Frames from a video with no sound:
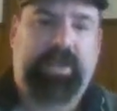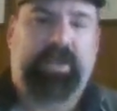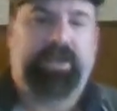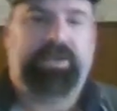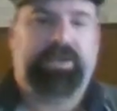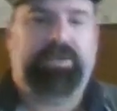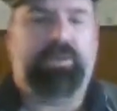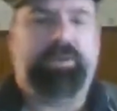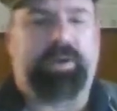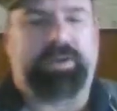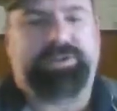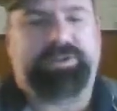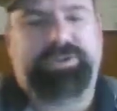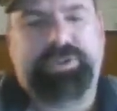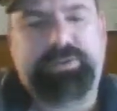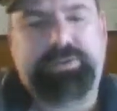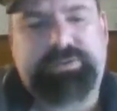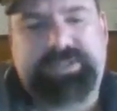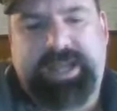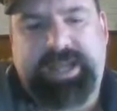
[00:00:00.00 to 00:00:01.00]
You are
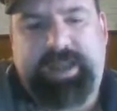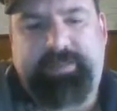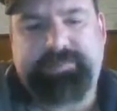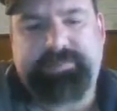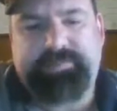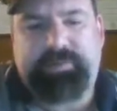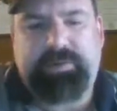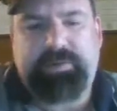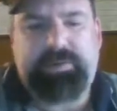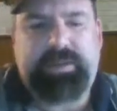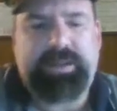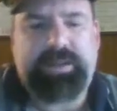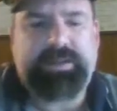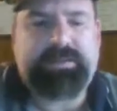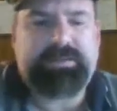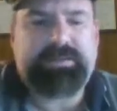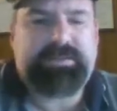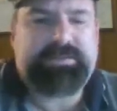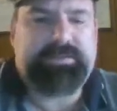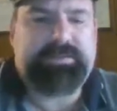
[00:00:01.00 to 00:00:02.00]
2 times more
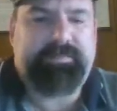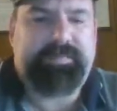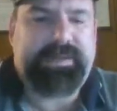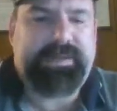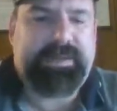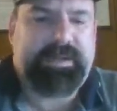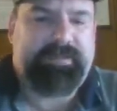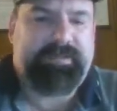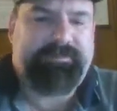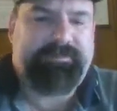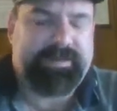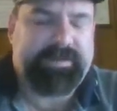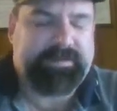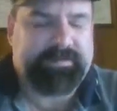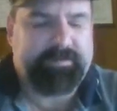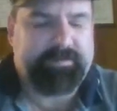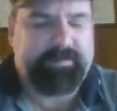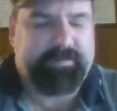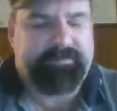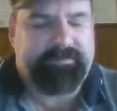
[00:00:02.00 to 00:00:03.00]
likely to be a
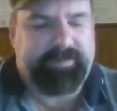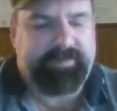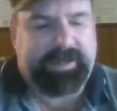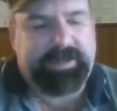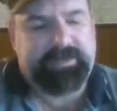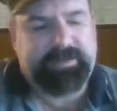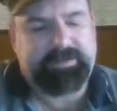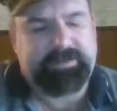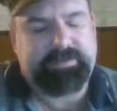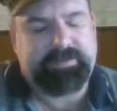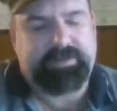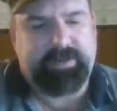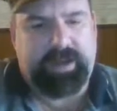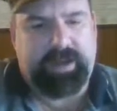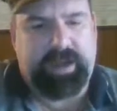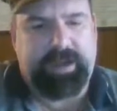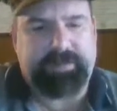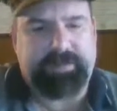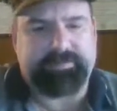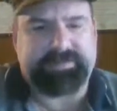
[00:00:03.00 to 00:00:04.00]
victim of violent
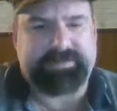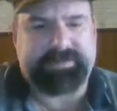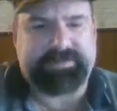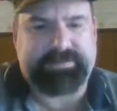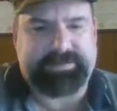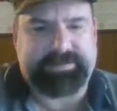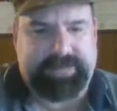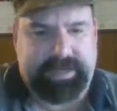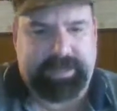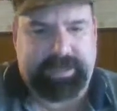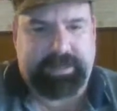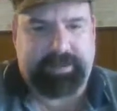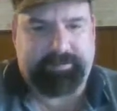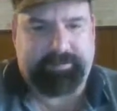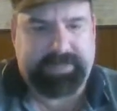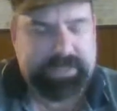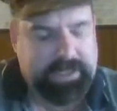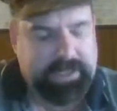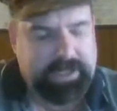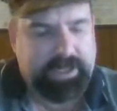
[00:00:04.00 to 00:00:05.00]
crimes,
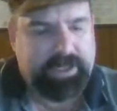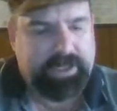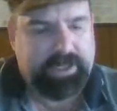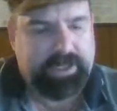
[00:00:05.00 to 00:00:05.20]
Tommy.